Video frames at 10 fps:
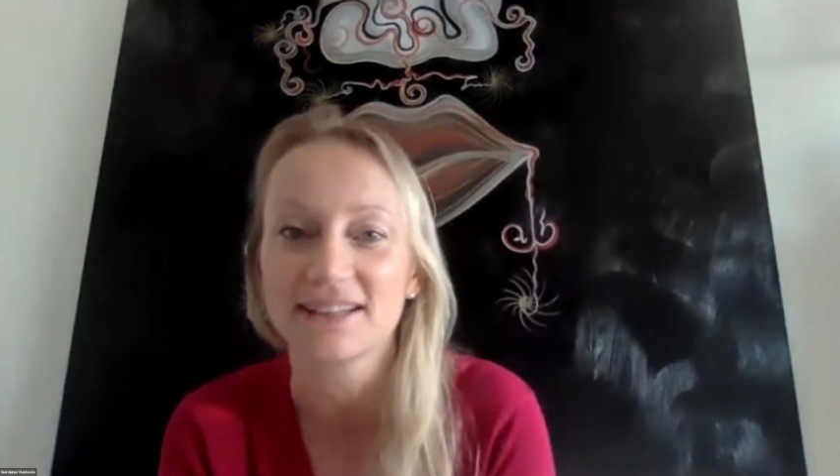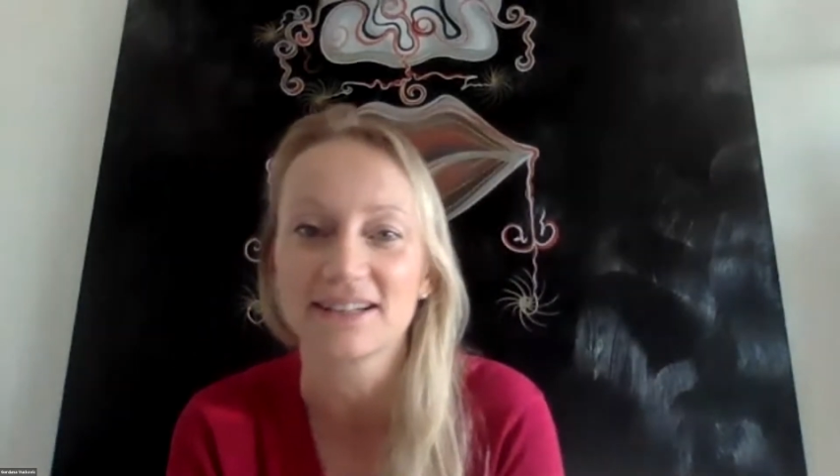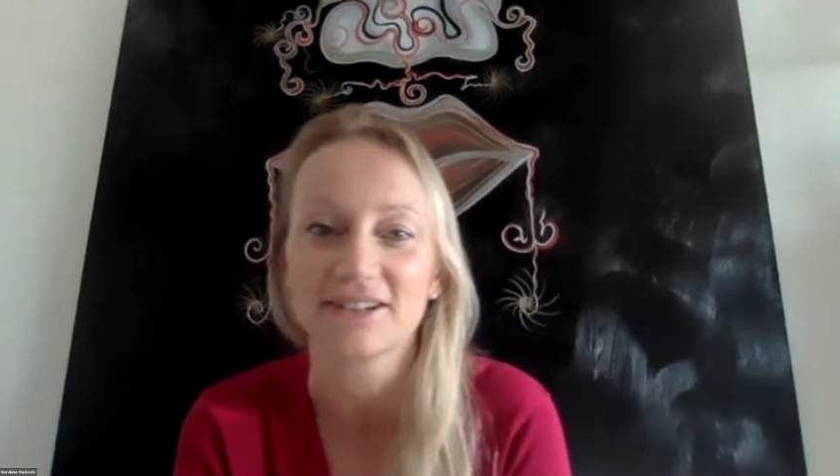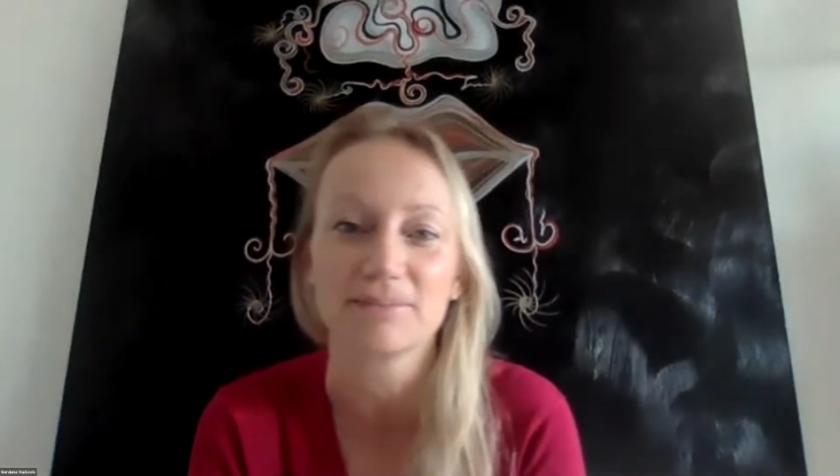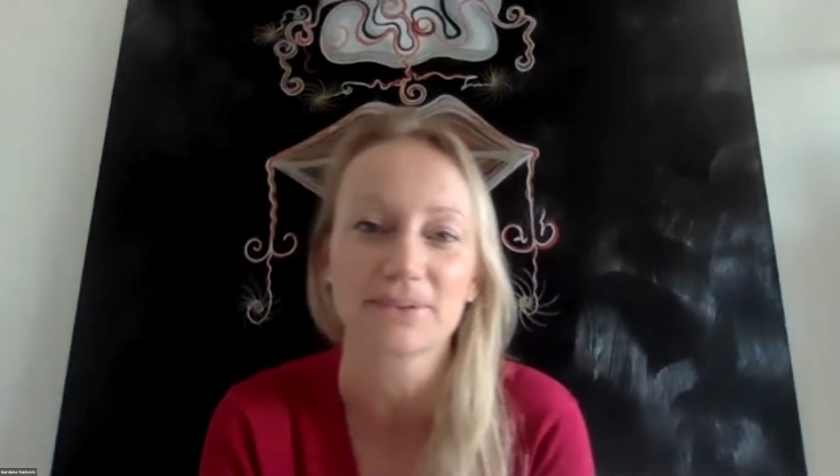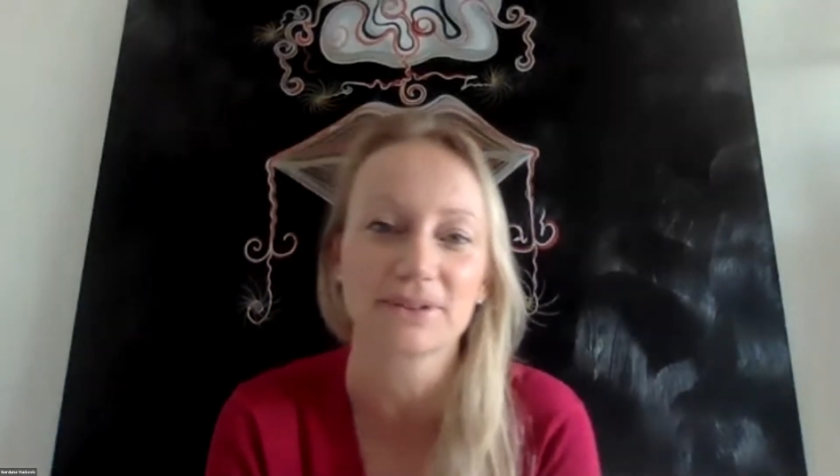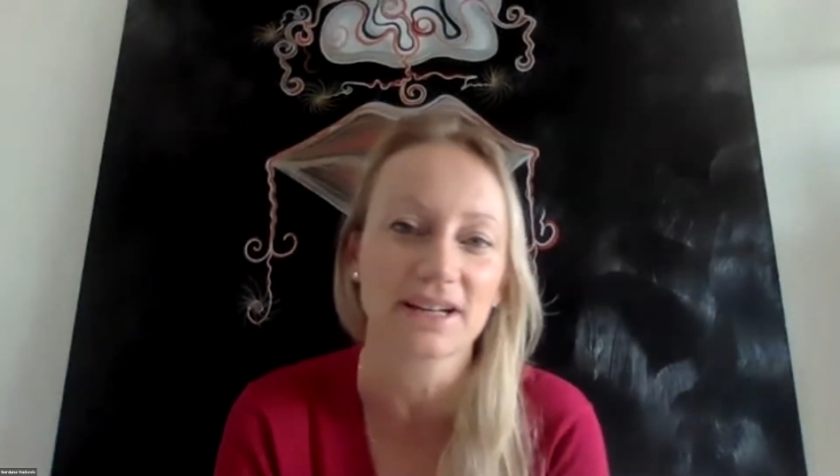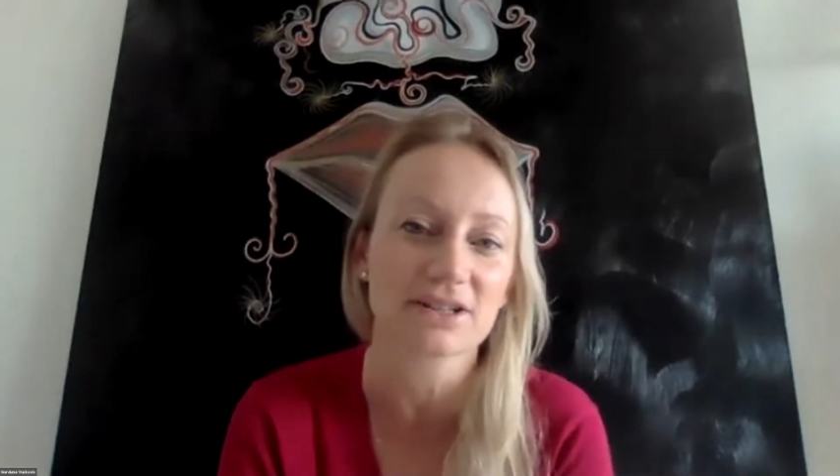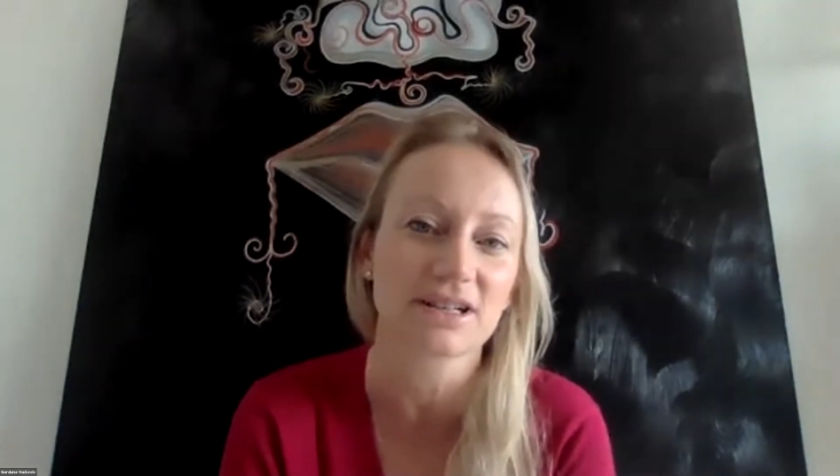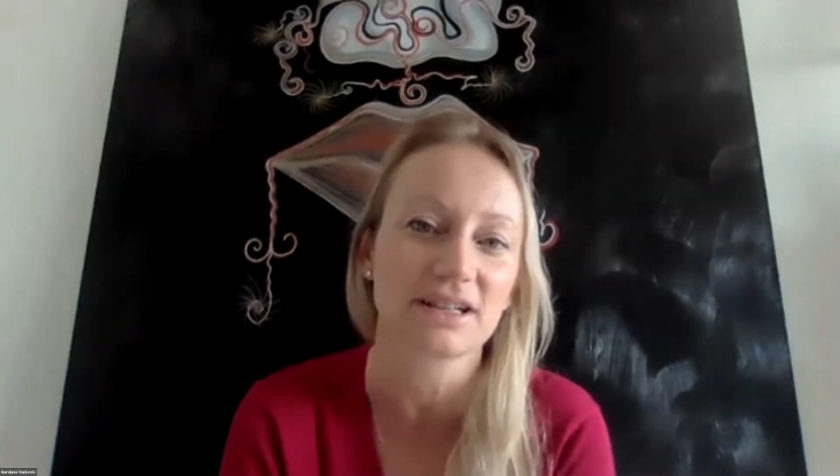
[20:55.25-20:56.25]
in
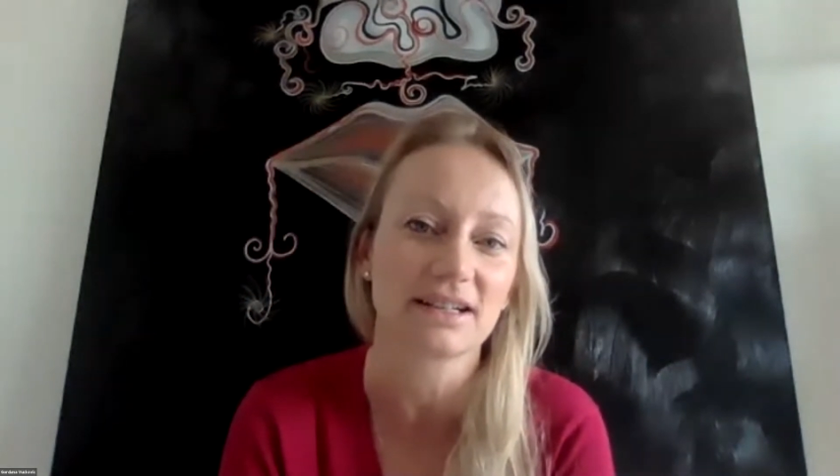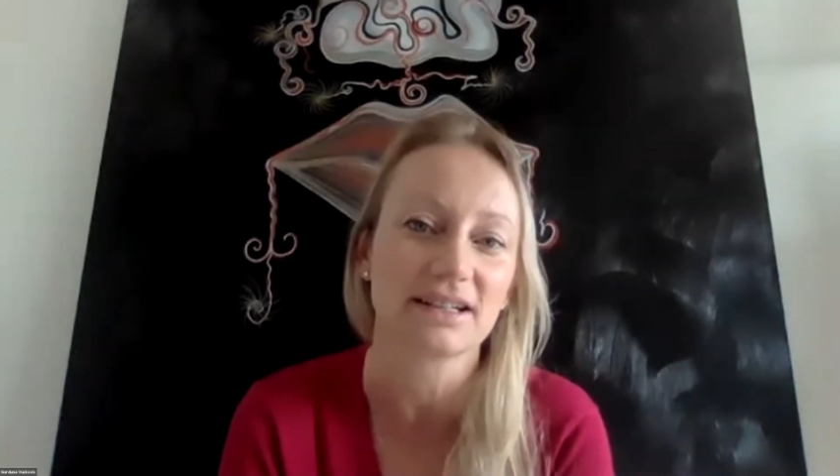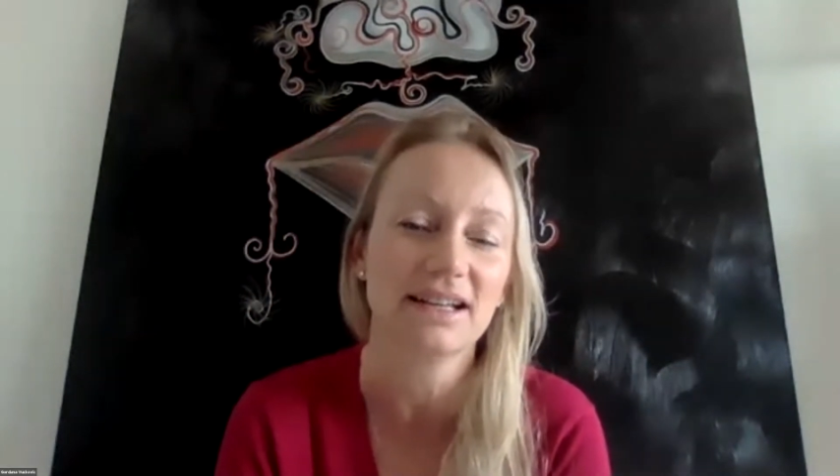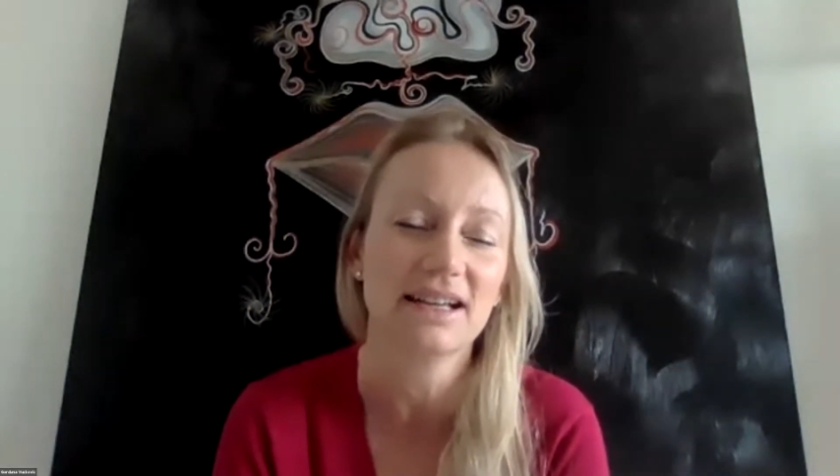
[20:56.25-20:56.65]
production and